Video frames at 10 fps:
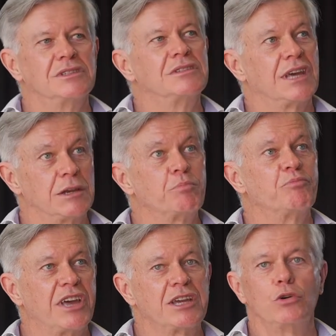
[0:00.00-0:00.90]

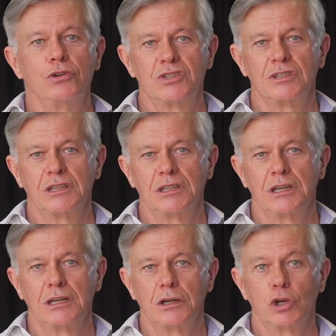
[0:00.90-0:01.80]
they could
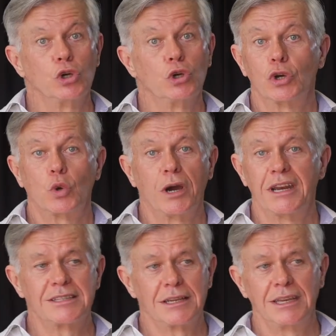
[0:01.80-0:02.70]
occur quite
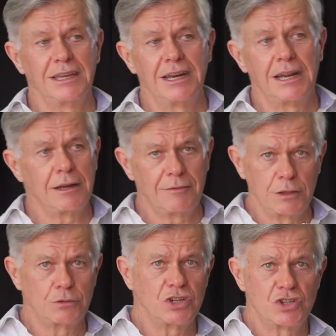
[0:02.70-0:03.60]
easily in any of the
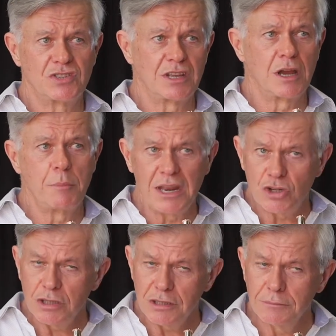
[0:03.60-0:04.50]
auditions that I
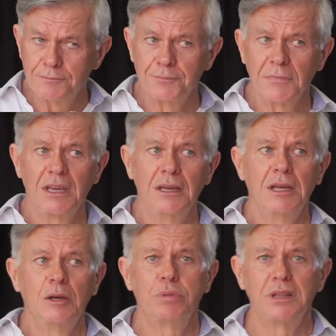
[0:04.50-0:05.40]
mentioned.
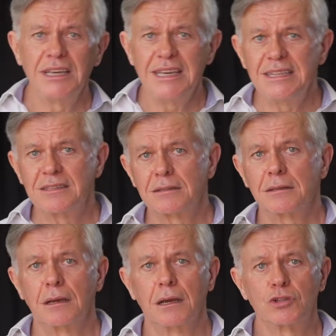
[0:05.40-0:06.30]

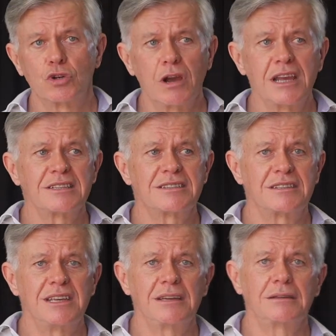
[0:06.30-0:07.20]
Please try and
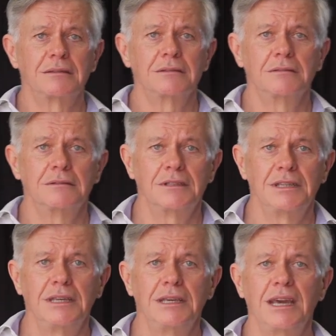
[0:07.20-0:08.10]
seek
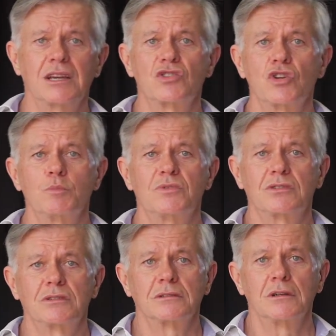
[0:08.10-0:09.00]
the
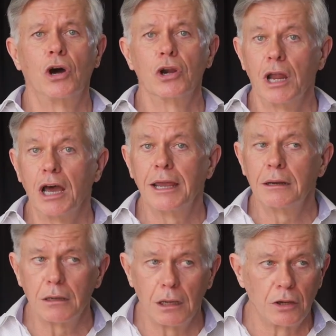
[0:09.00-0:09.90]
excerpts
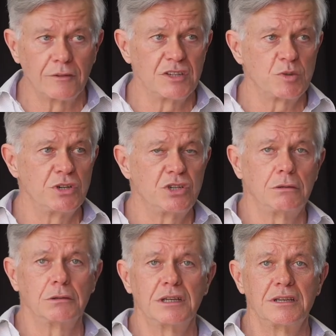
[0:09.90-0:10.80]
online. A lot of this
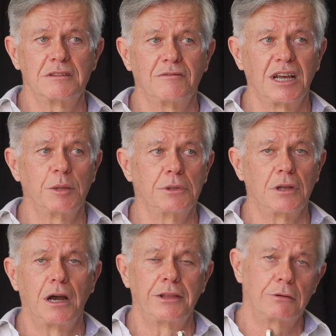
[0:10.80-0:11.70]
material is
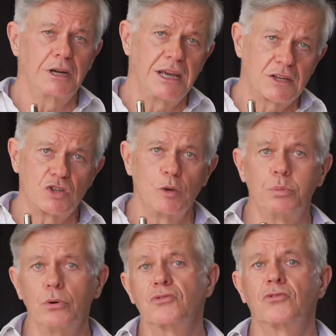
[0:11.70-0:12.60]
available either in excerpt
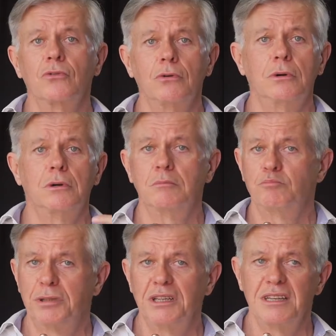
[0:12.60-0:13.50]
books or
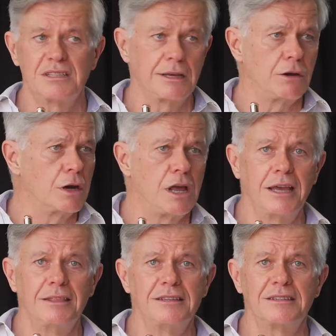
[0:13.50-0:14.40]
pretty easily
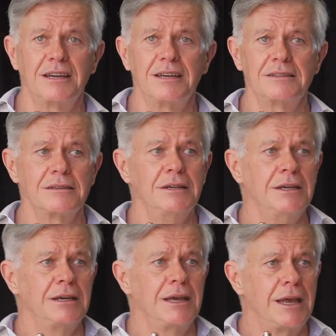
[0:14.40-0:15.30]
online these days.
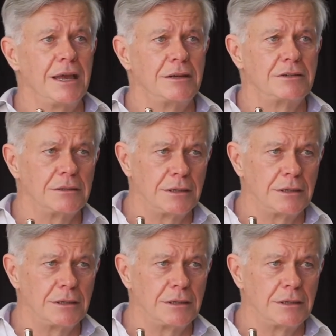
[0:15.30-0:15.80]
And